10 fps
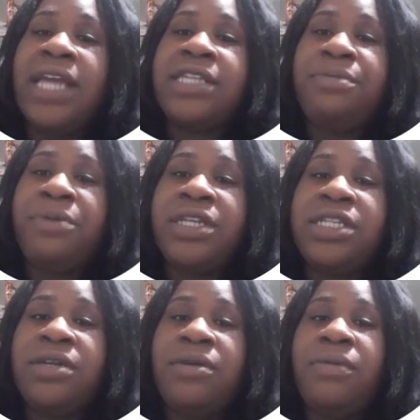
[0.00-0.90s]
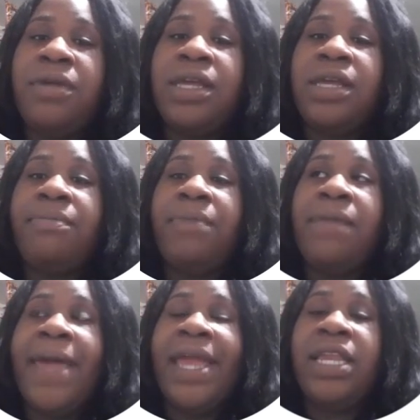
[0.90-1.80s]
expression would
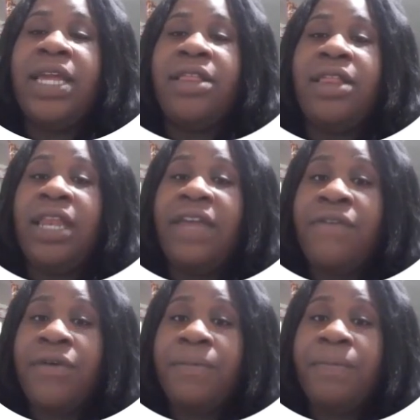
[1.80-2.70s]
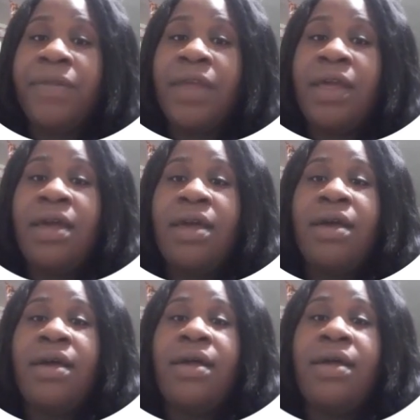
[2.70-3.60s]
be mainly in the liver.
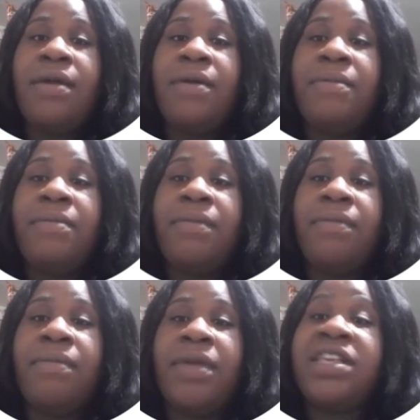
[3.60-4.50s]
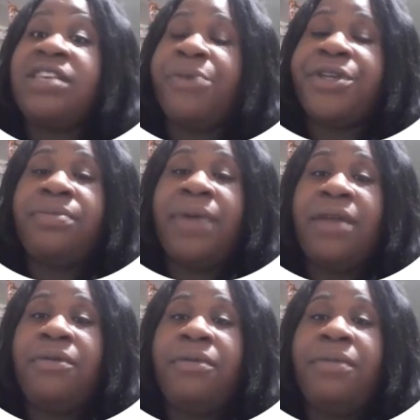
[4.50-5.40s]
Its expression
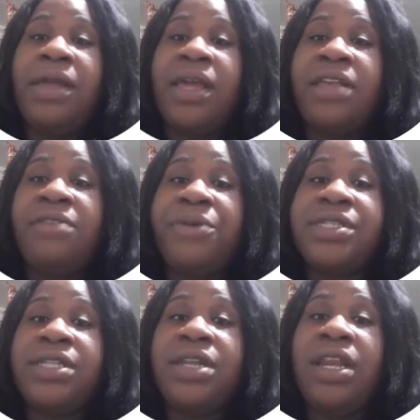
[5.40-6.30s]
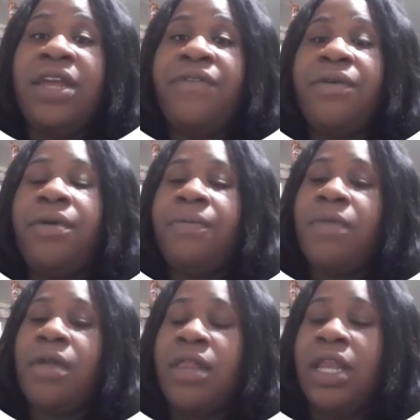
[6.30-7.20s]
pattern would be expressed in the liver.
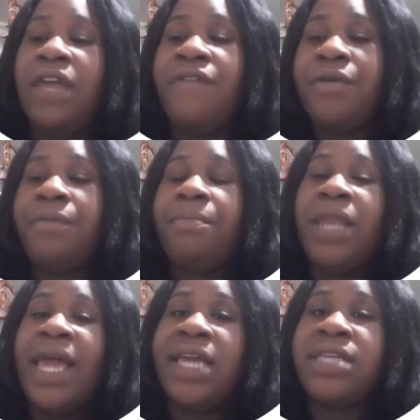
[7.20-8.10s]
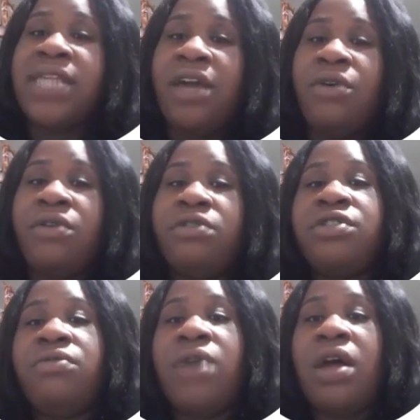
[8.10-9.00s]
The liver plays a
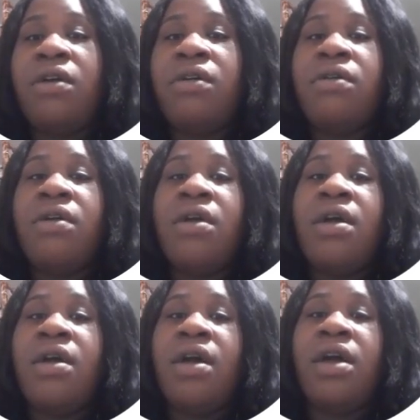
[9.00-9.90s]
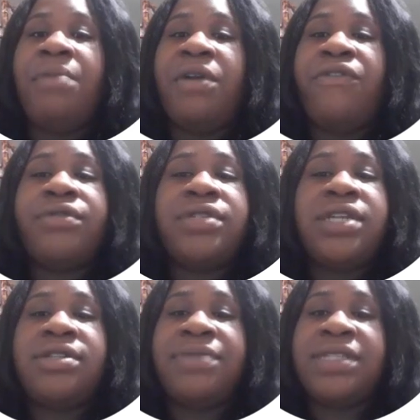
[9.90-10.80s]
crucial role in
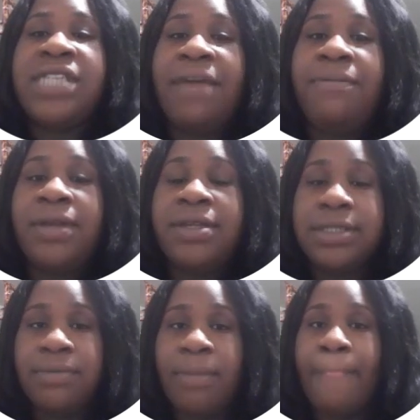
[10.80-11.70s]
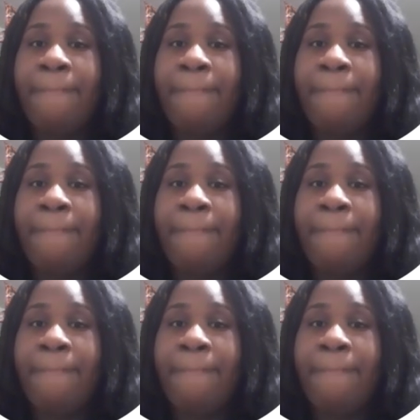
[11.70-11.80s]
fructose metabolism.